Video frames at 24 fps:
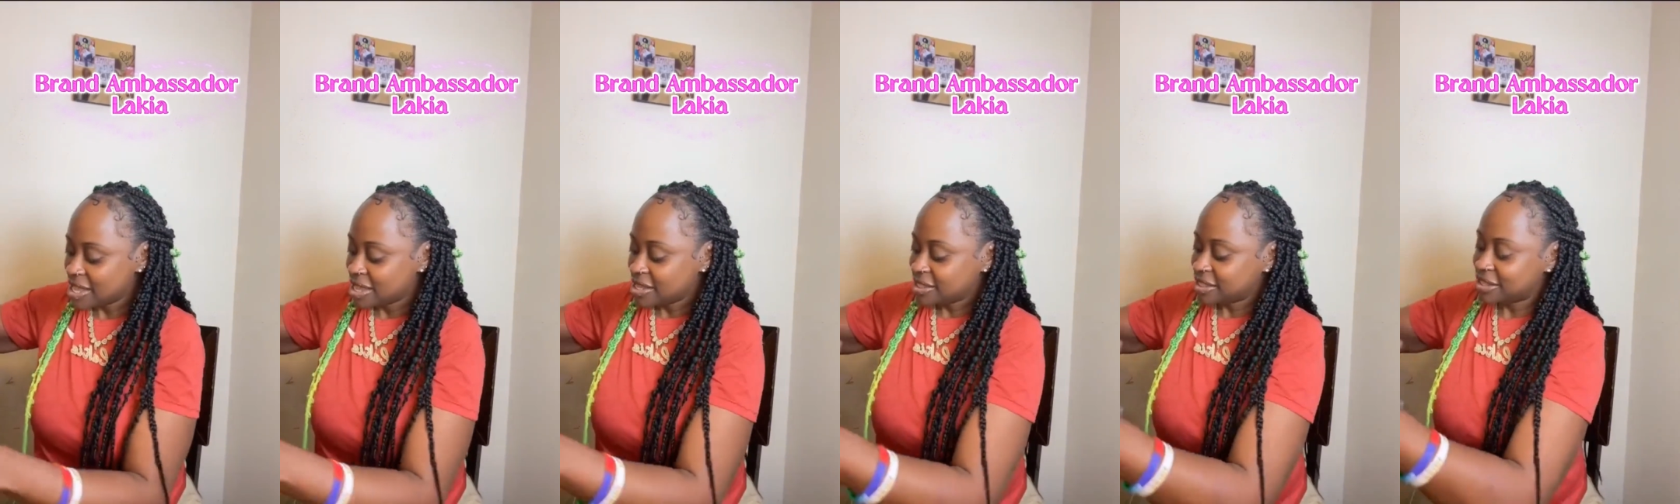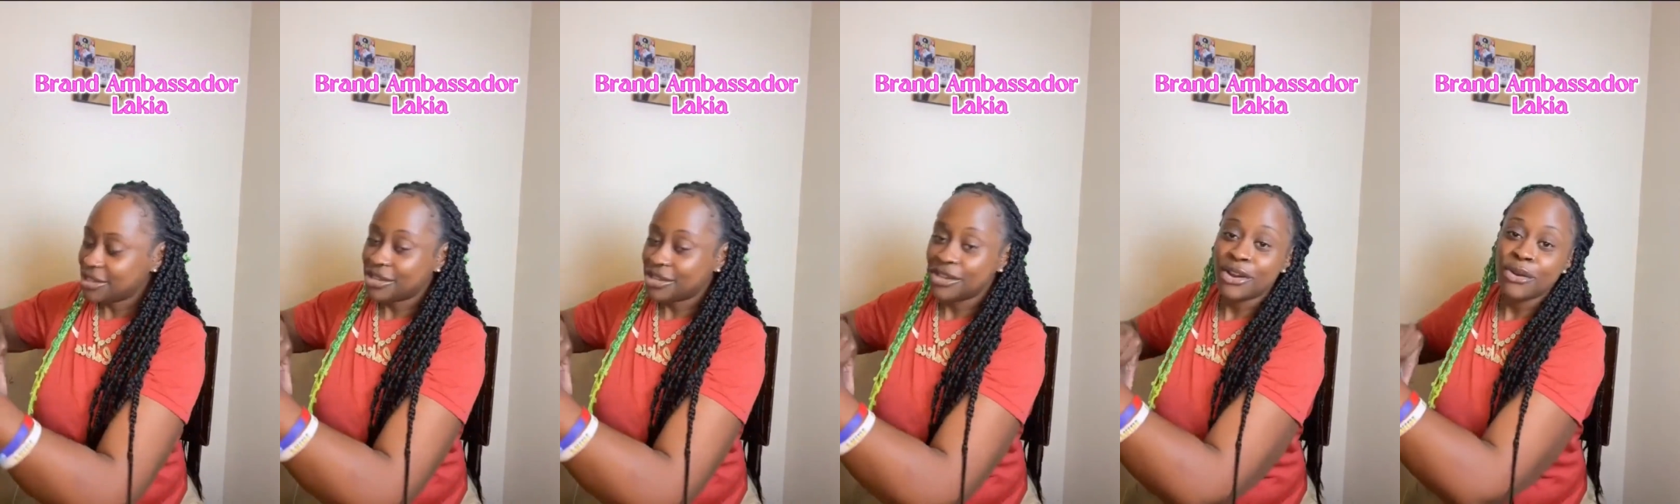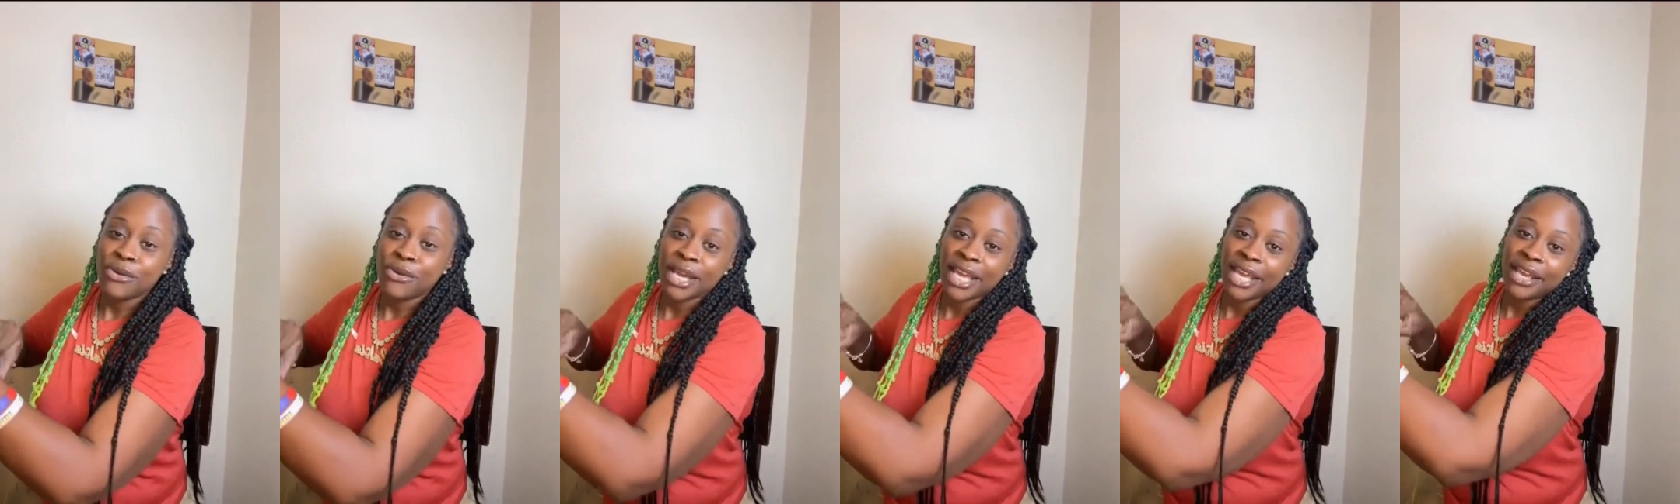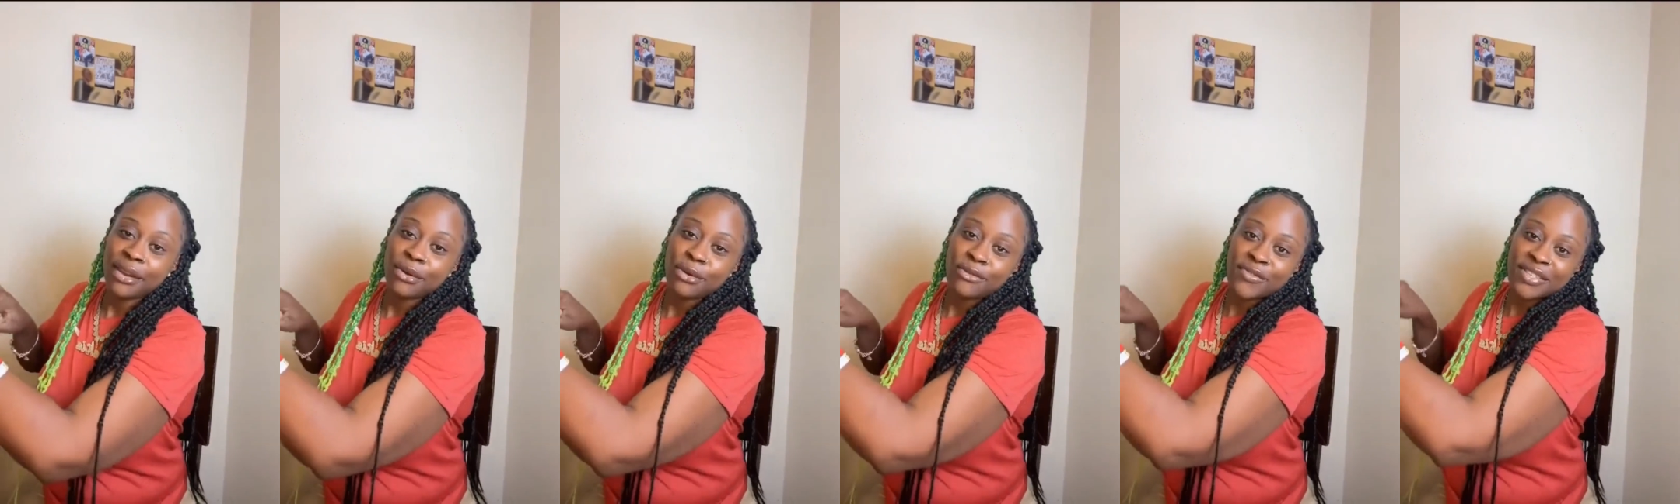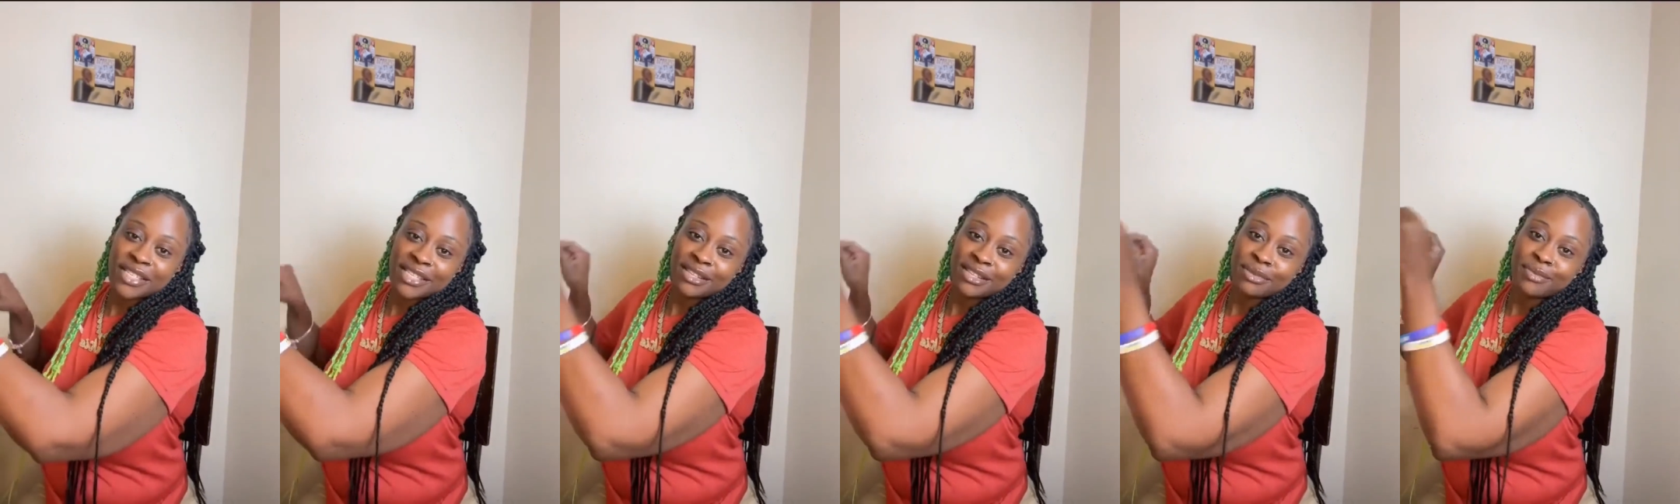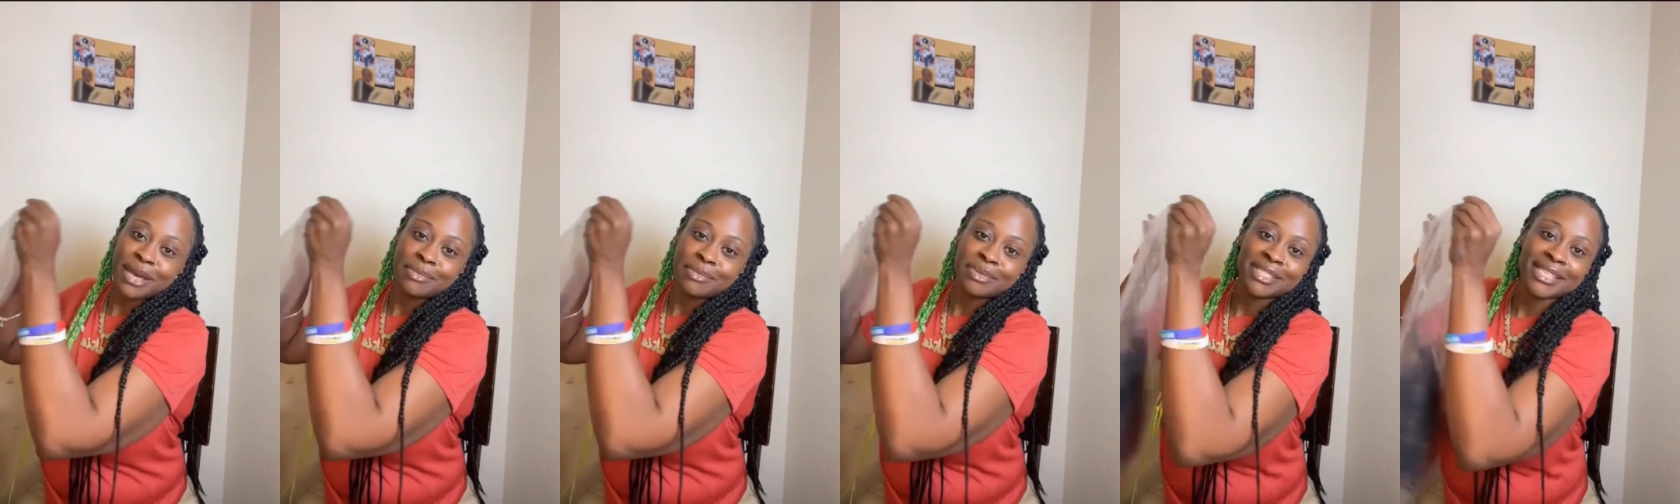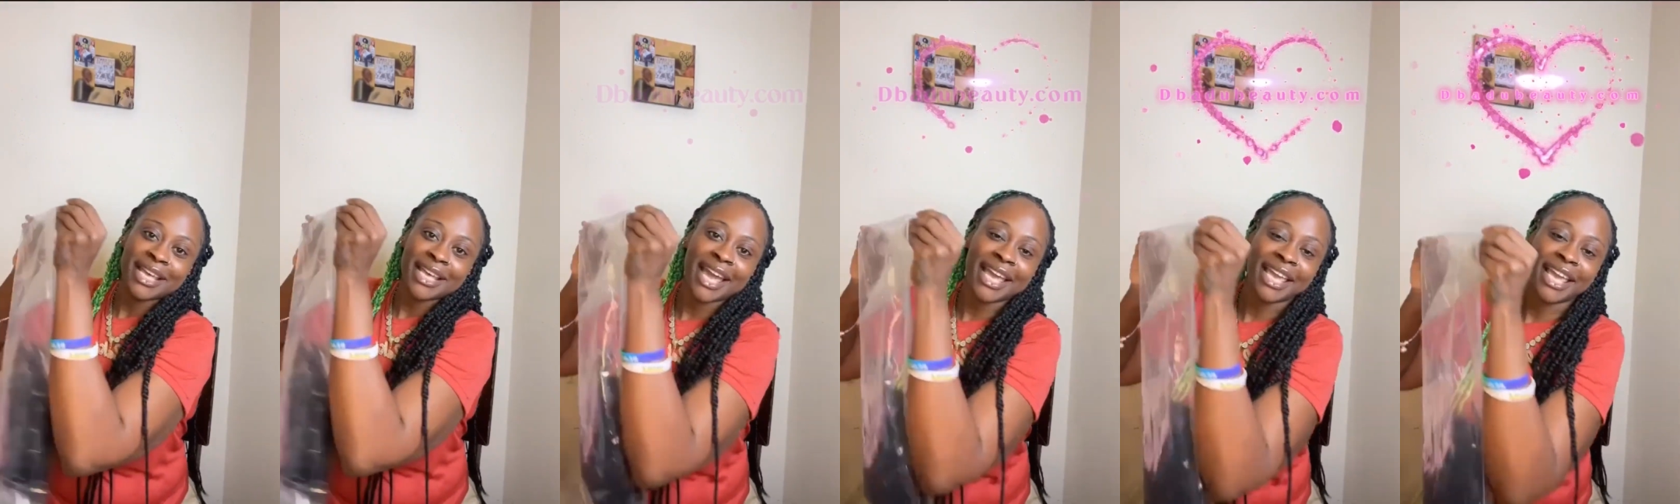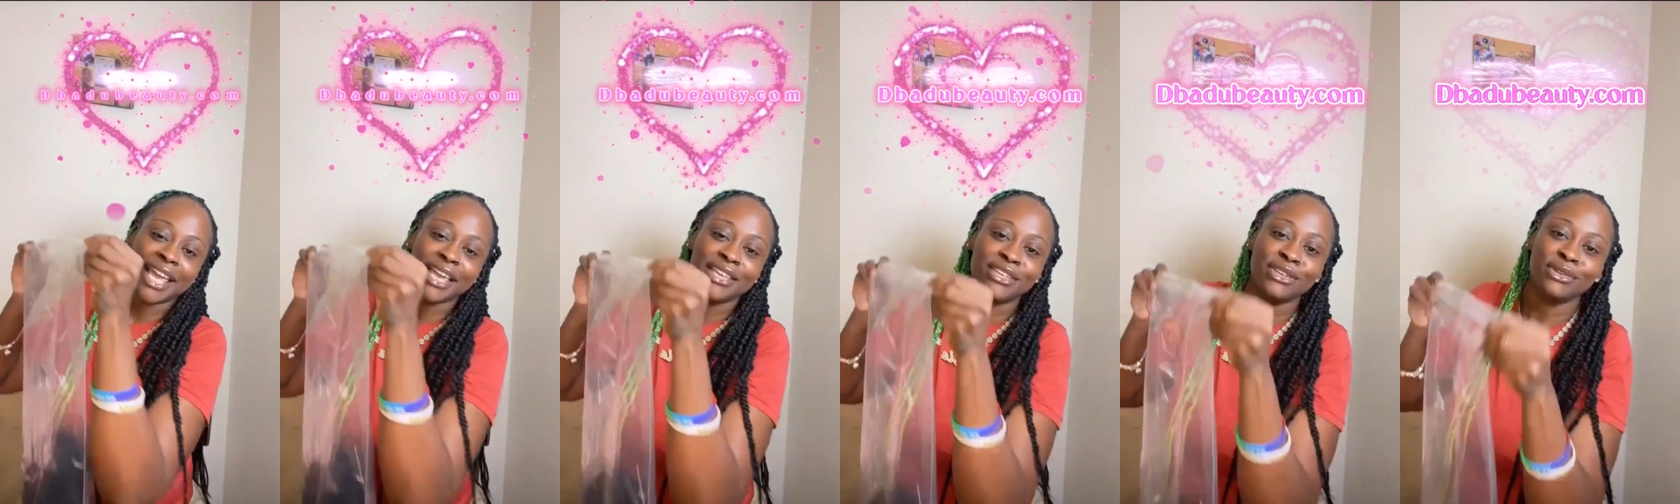So you can go ahead over to the
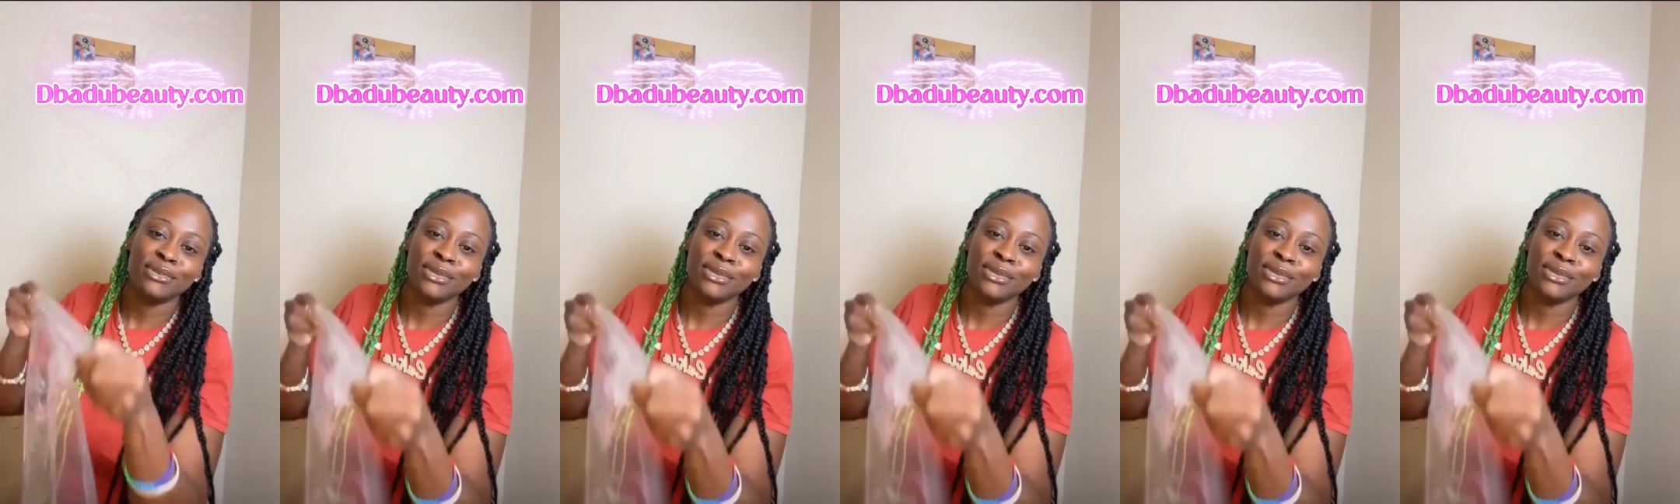website and